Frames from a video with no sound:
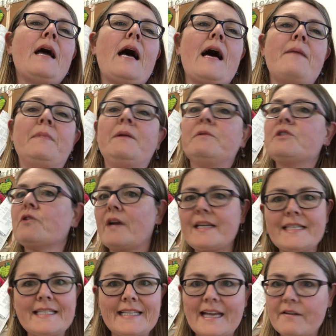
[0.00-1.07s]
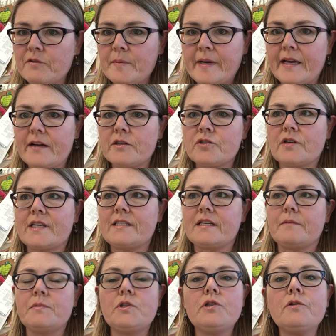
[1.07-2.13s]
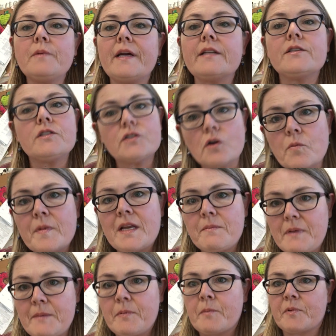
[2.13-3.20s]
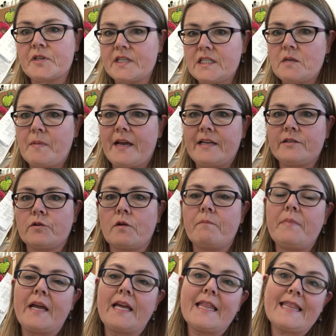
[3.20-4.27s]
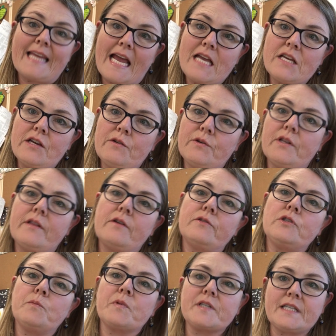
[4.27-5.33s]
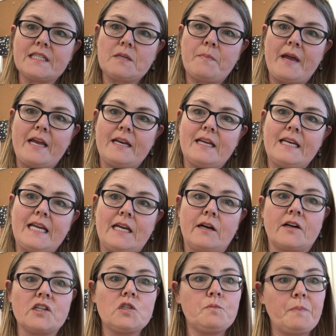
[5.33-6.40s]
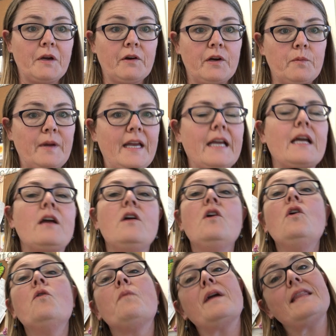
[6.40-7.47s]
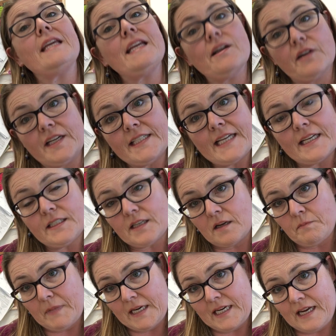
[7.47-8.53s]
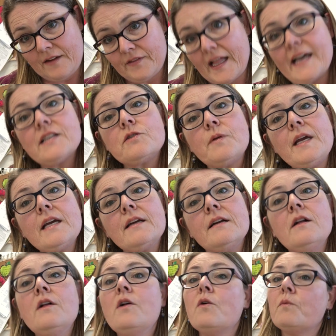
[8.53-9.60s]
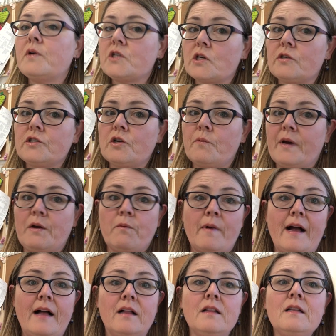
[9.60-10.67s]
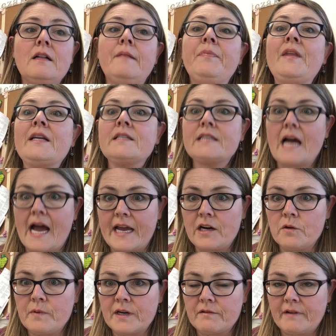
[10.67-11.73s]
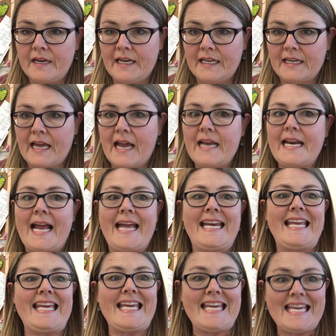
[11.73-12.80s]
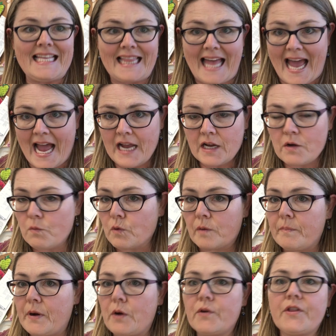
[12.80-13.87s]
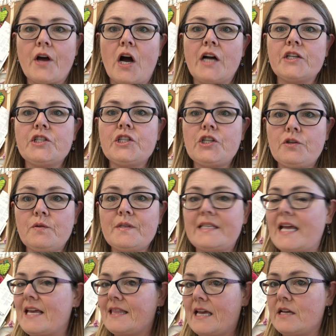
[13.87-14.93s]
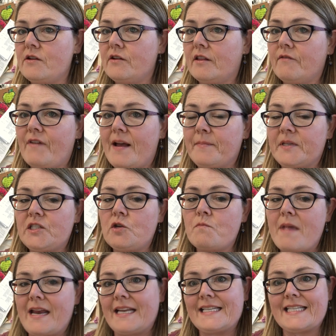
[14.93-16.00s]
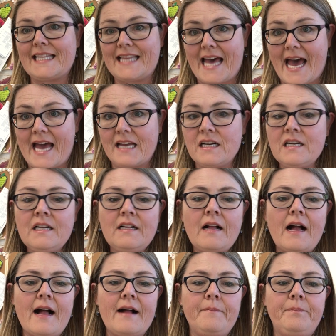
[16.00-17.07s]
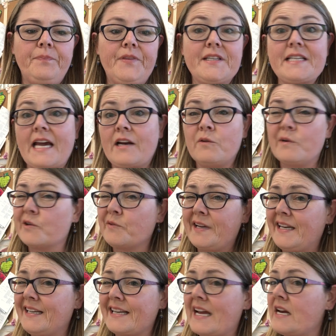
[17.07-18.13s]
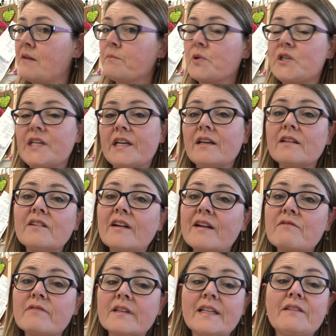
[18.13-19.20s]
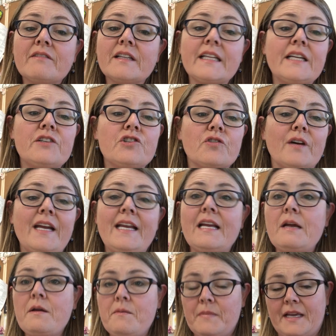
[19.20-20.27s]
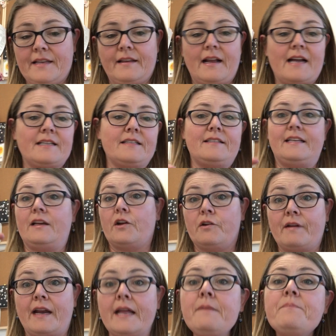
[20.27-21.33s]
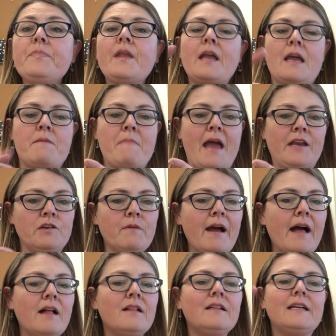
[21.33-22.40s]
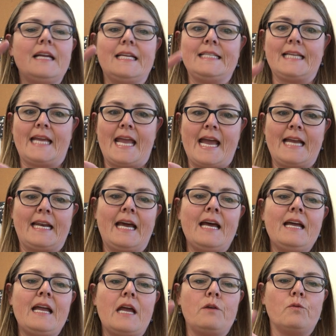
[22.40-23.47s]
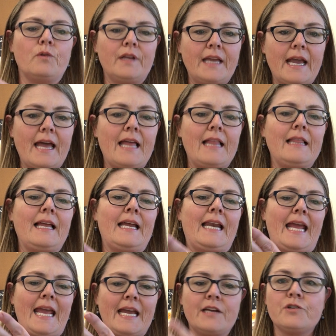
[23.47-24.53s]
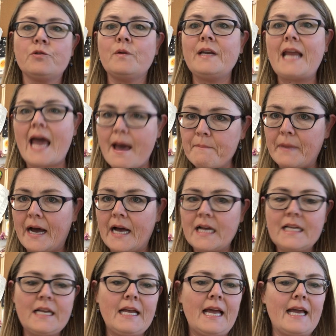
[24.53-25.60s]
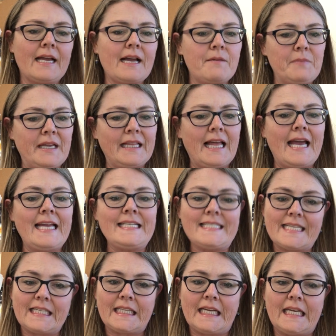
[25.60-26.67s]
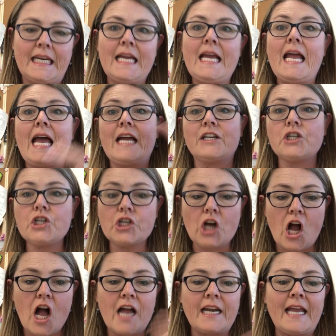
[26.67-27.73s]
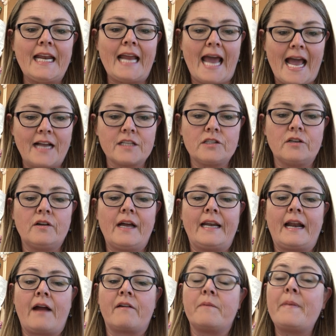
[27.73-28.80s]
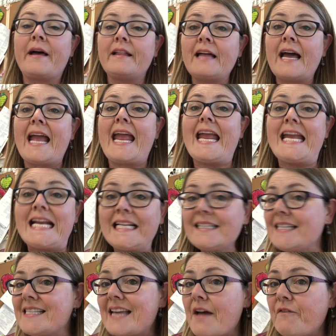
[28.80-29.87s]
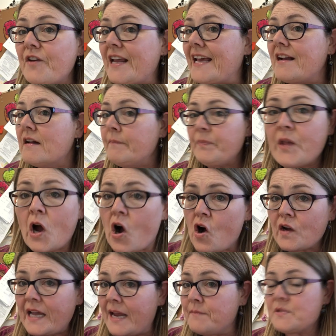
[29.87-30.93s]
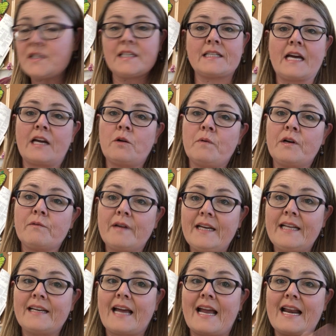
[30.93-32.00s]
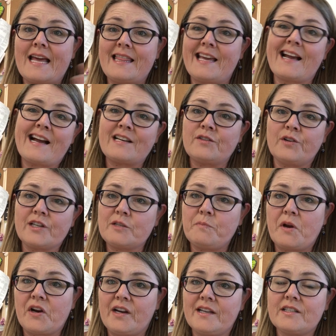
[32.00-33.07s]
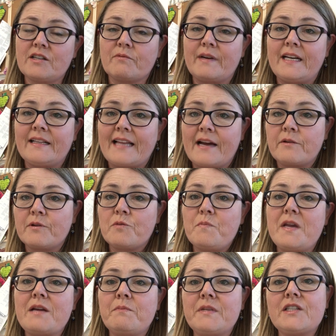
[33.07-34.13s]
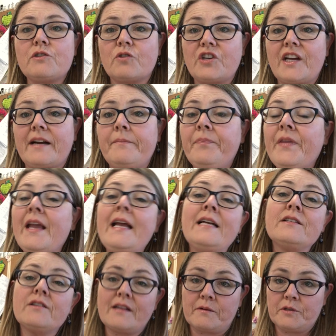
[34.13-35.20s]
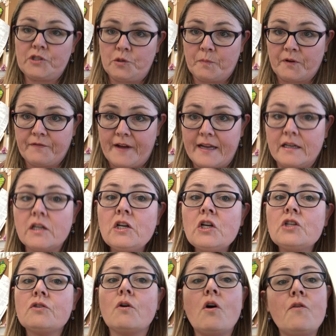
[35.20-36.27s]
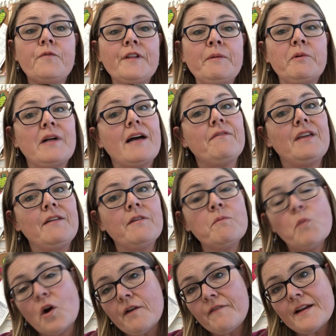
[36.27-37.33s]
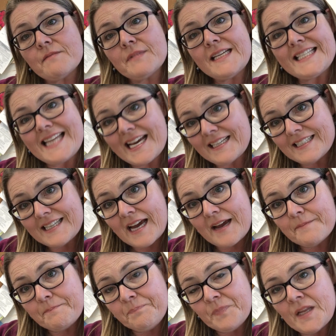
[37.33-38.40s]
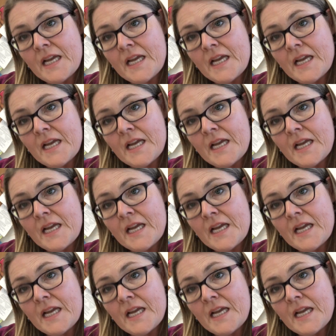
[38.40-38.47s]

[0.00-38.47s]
Um, and it was great to see everybody else dressed up too. We had so many people participate, so a big thank you to those who participated in our Spirit Week. We had the hearing test on Monday of last week, which also went well. Title One Reading Night and ELAC were both on Tuesday. Thank you to the families who made it to that. Um, the Title One Reading Night in particular, I really, really enjoyed because I got to see, are you ready? Emmanuel, and Diana and Uriel and Andrew and Emma and Camila and Dylan and Sean and Axel and Arabella and Stephanie all came to the Title I reading night and they got to experience a read aloud with me and Miss Sonia. So that was super fun. So hopefully we'll have even more families next time.